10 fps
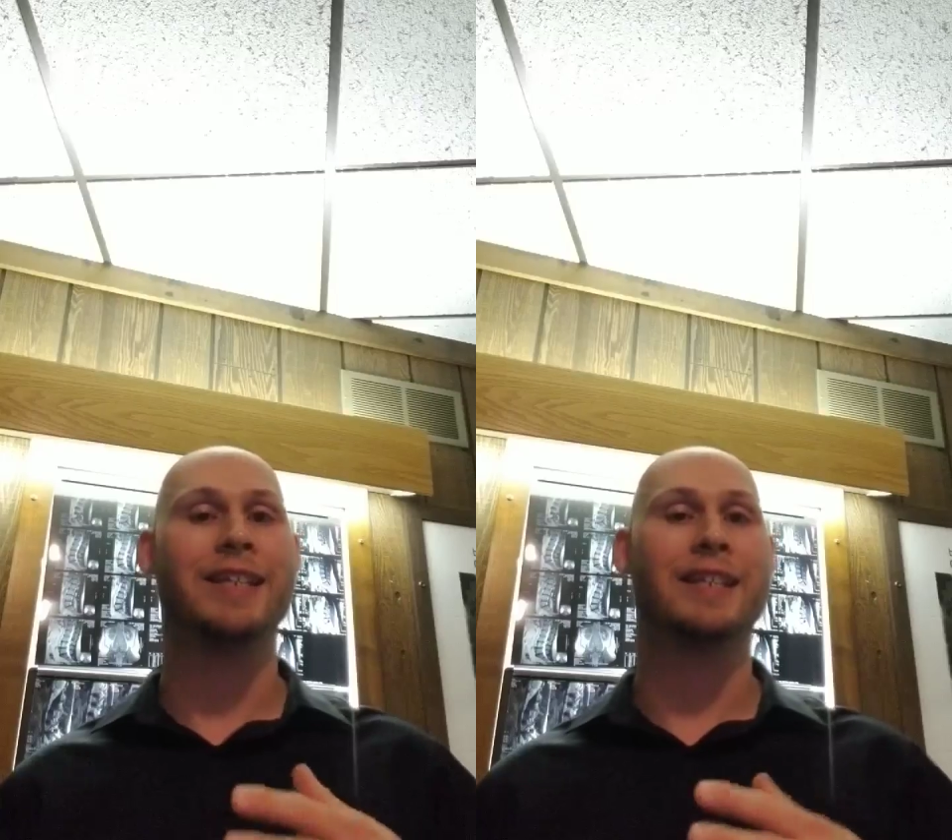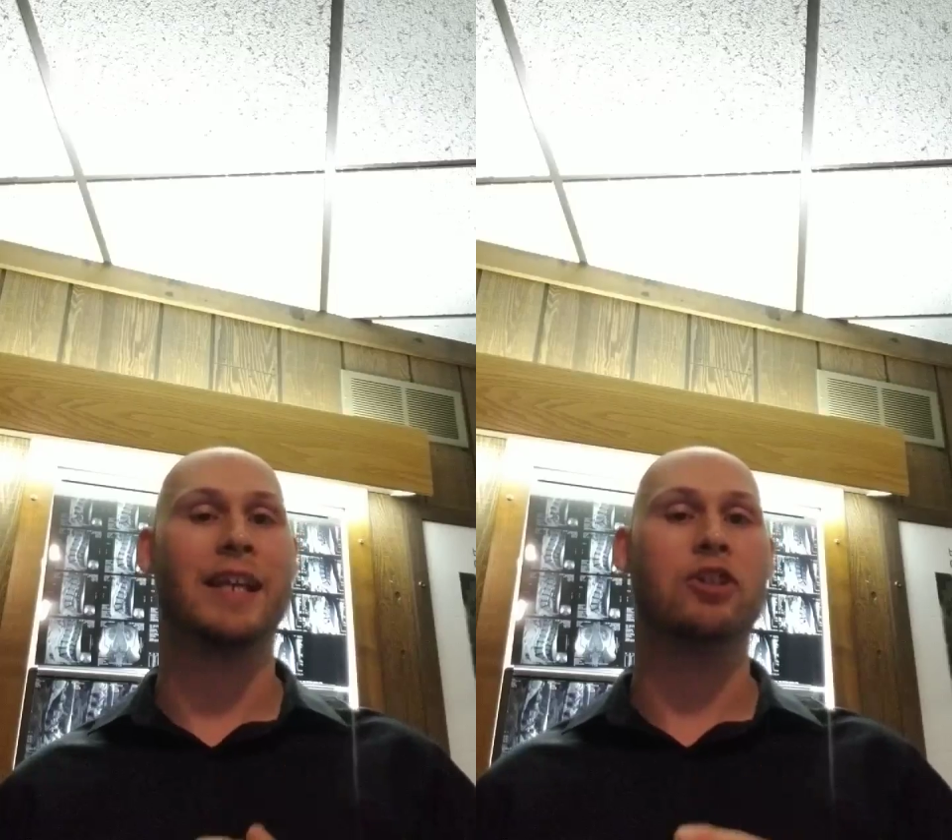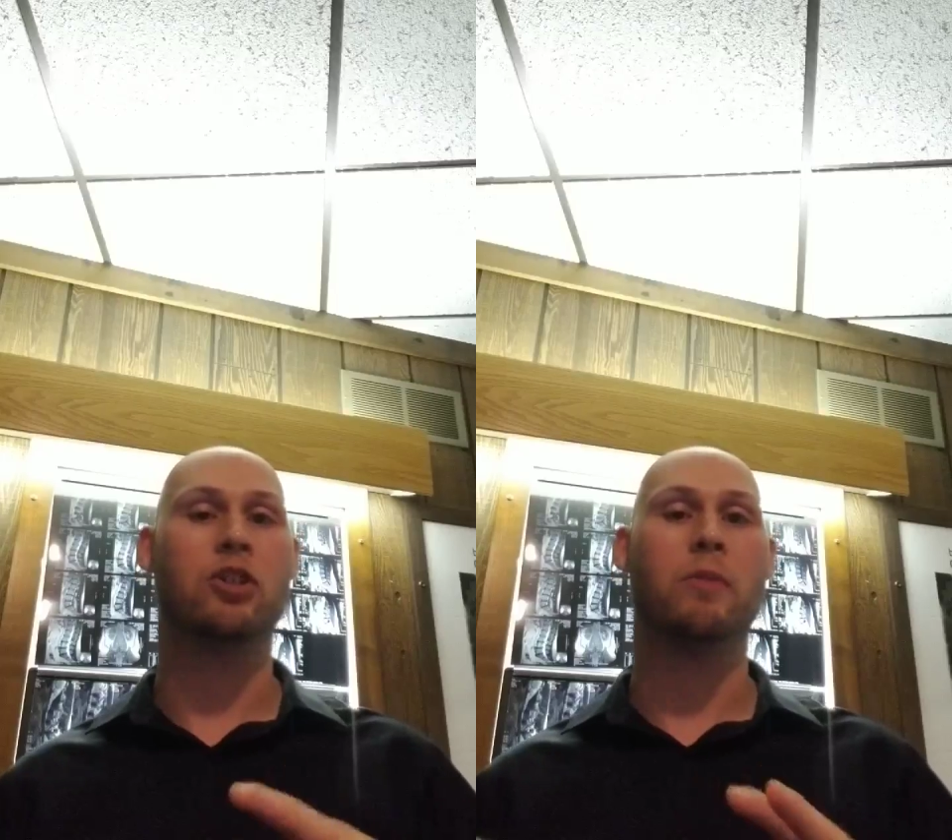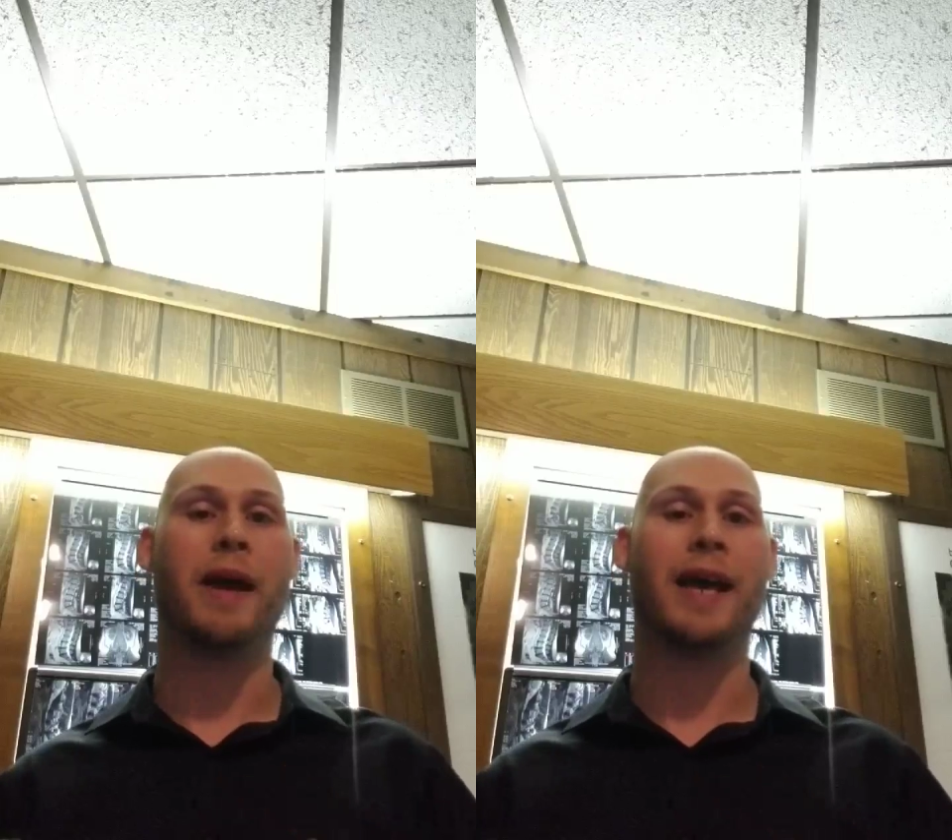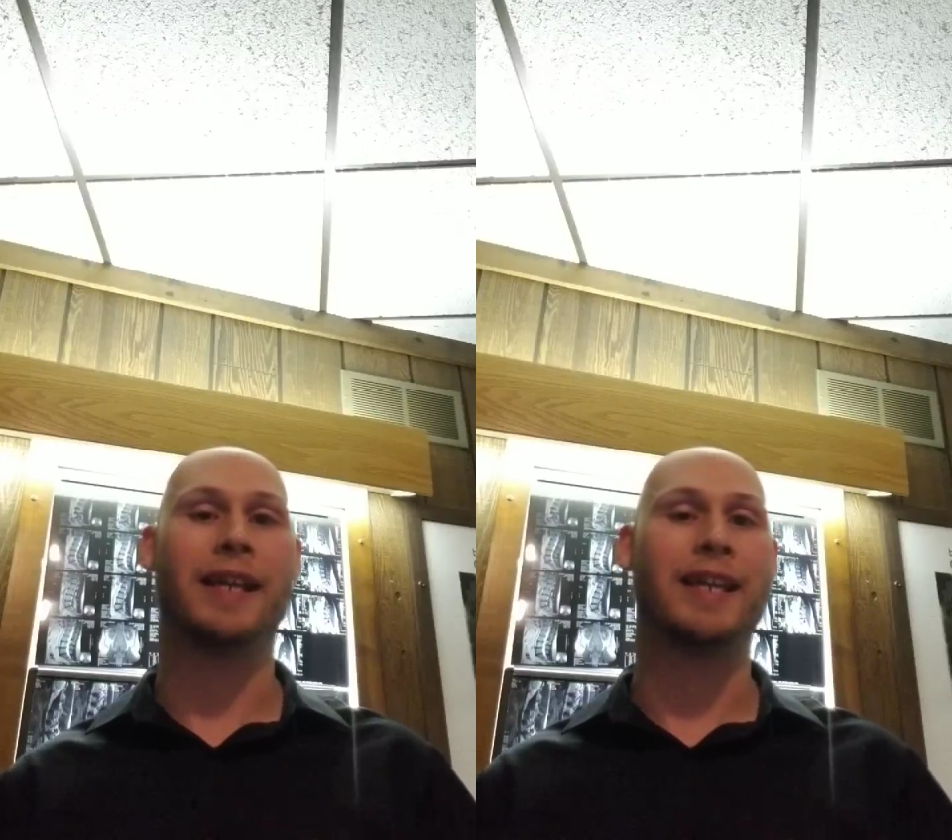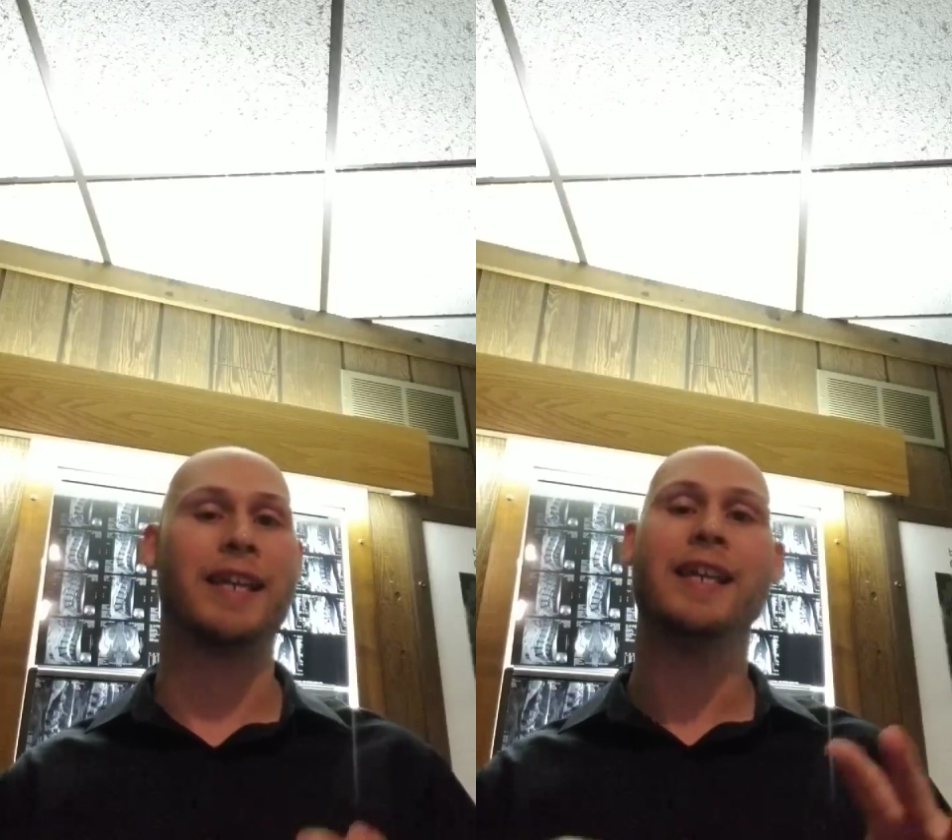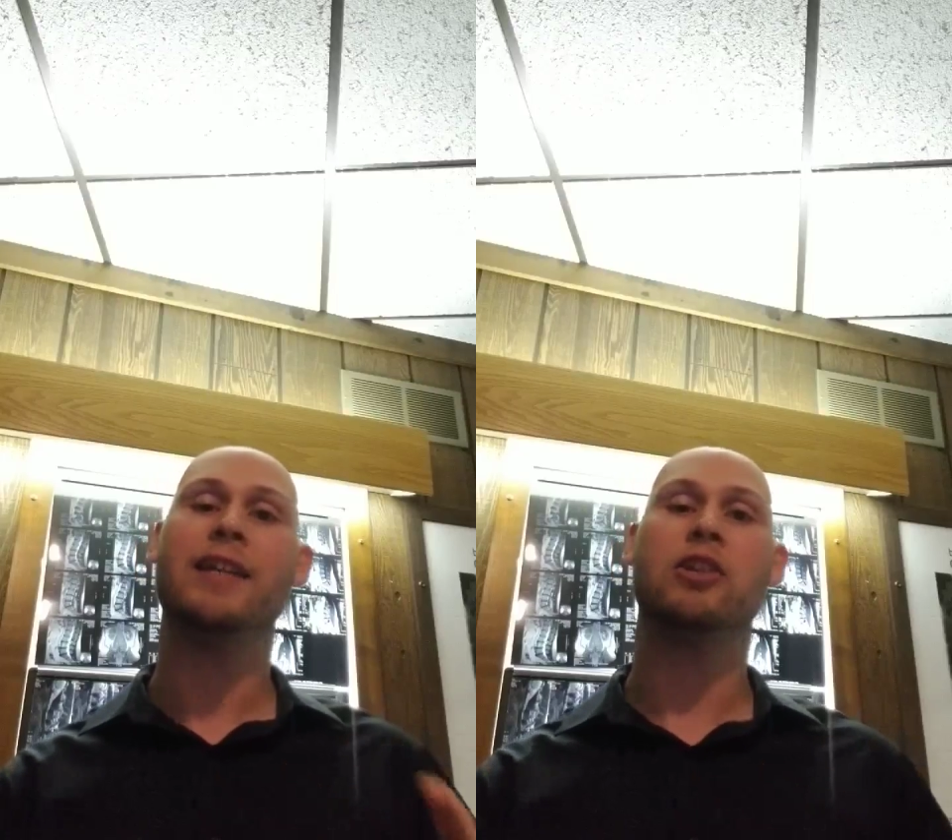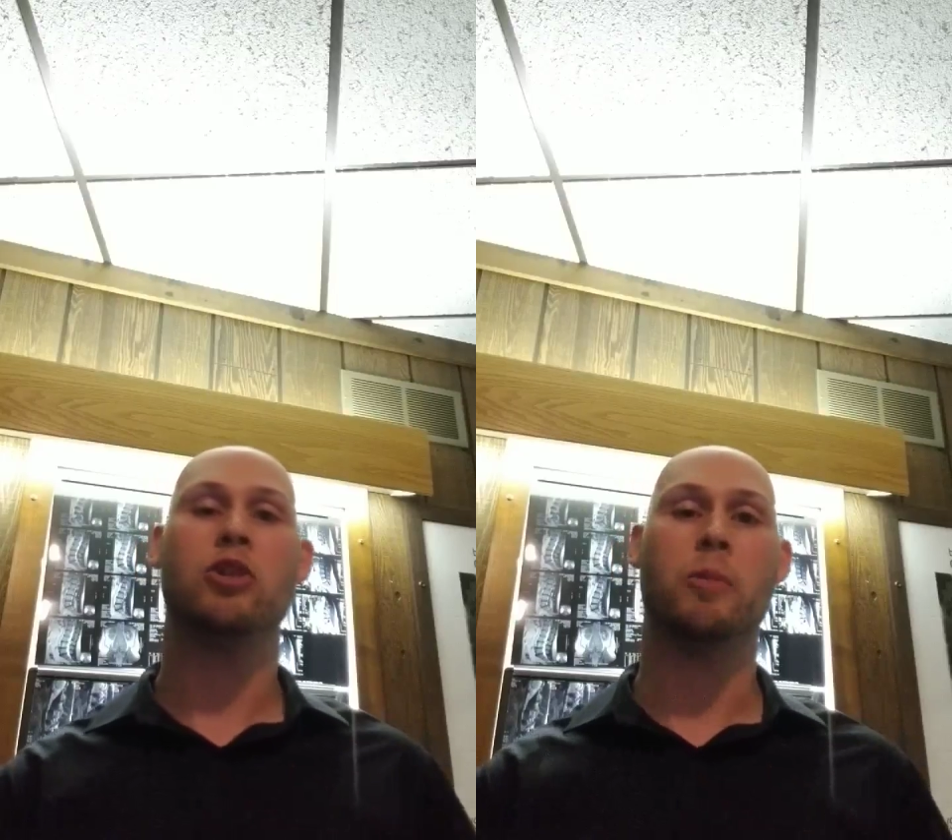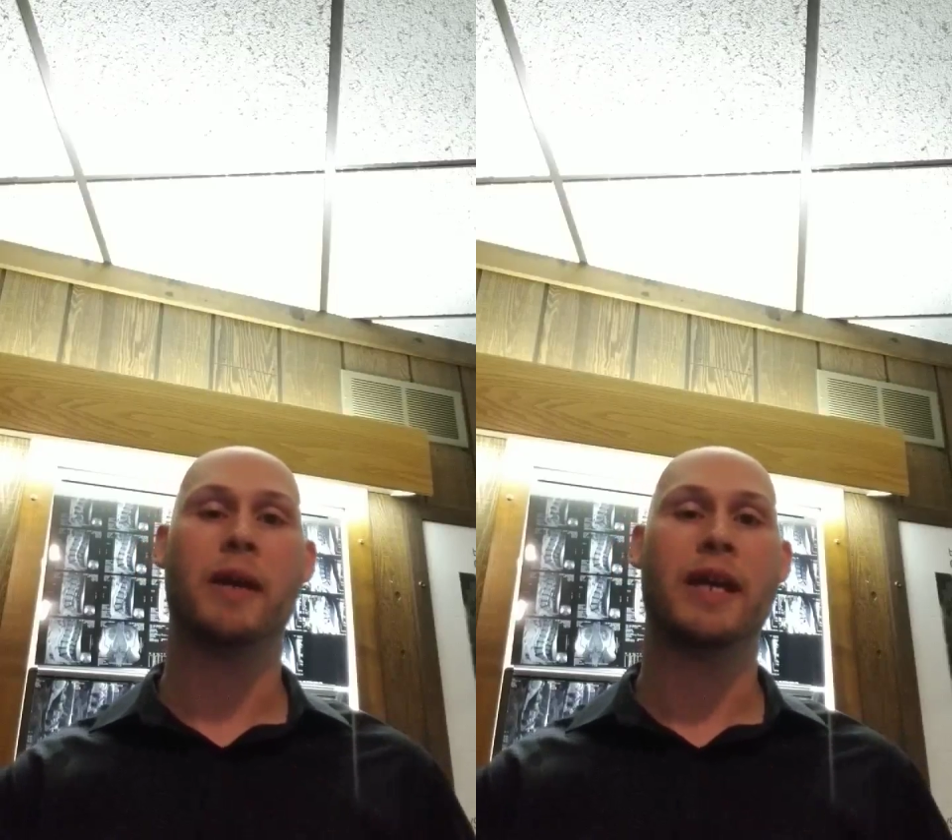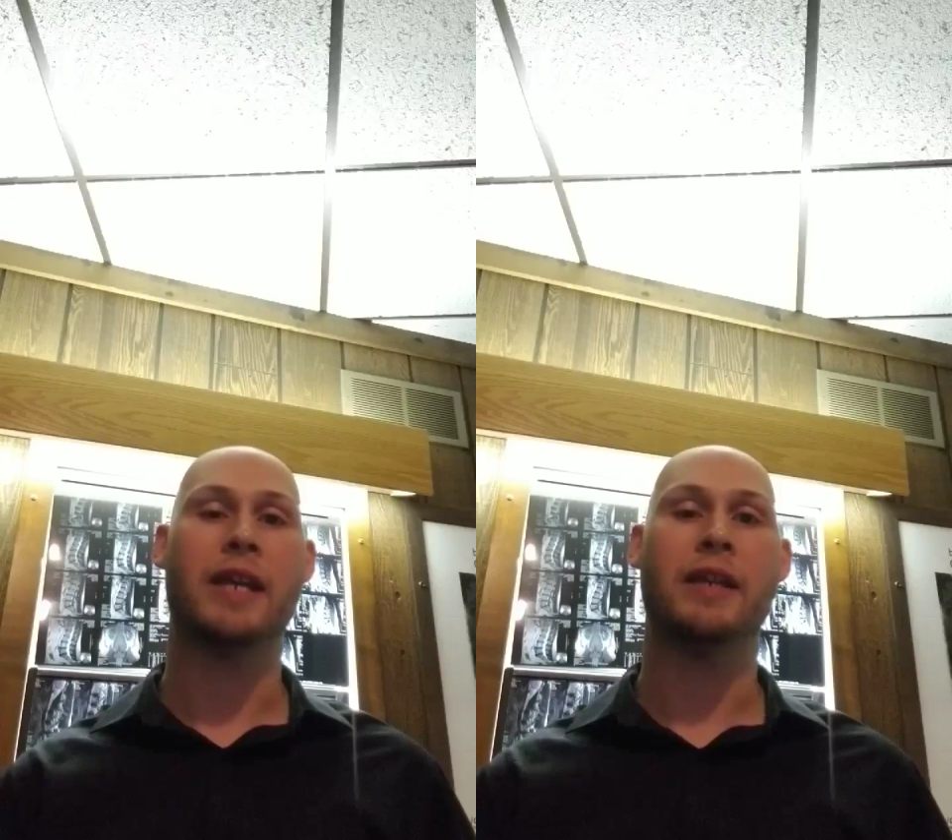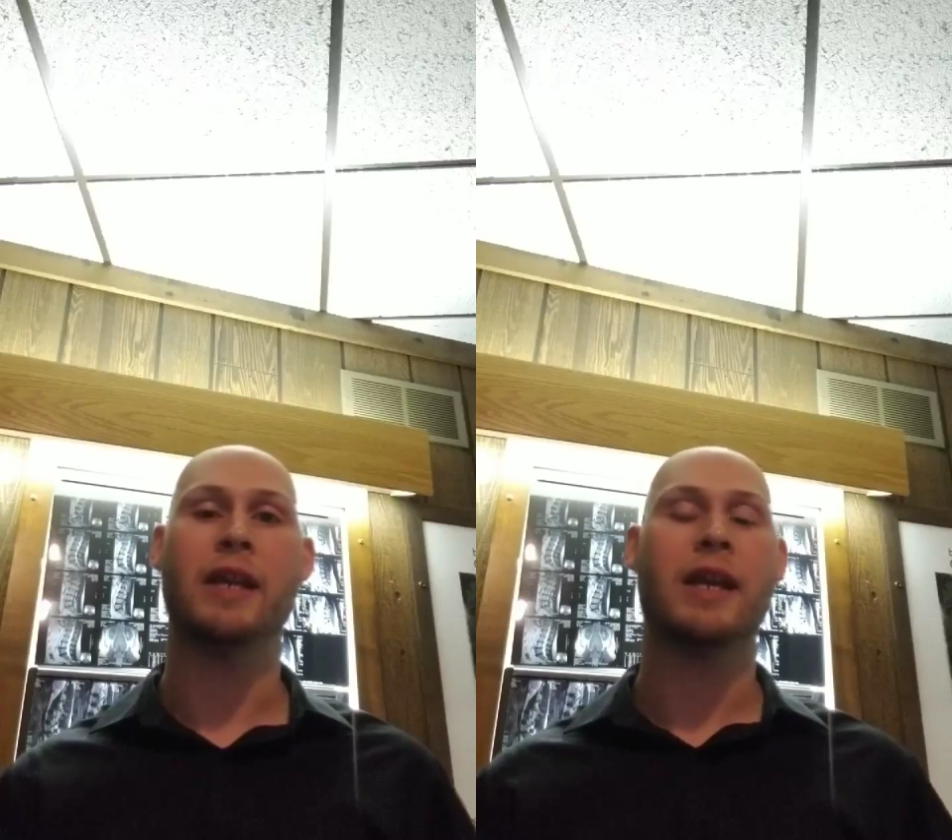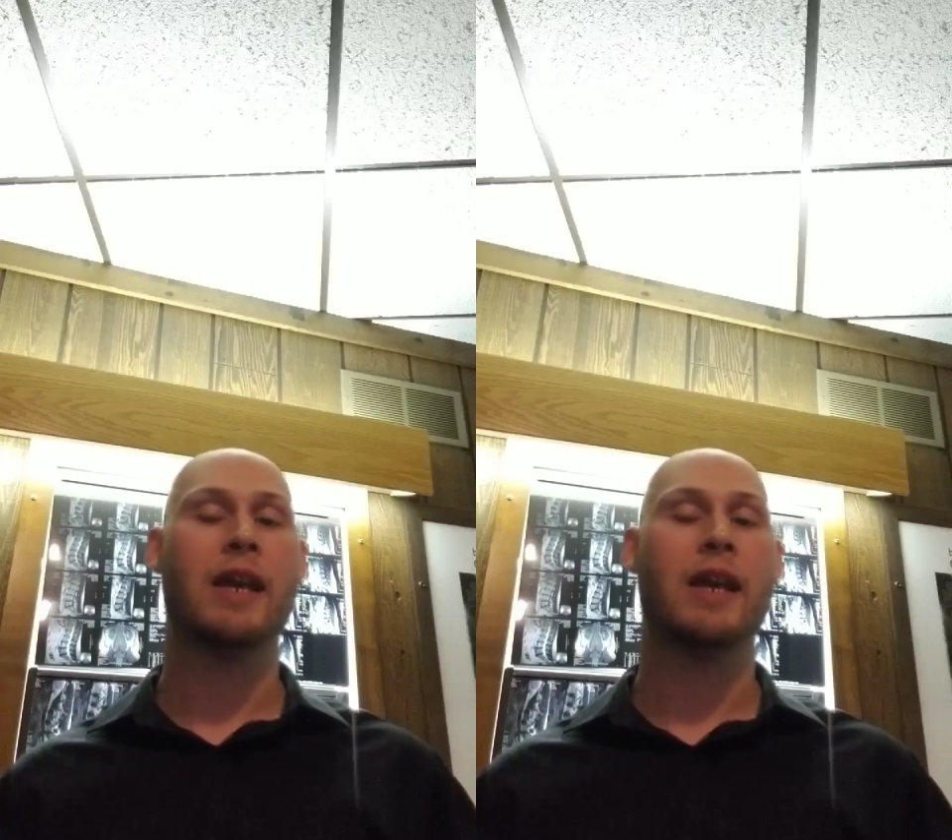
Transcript: set you back into pain,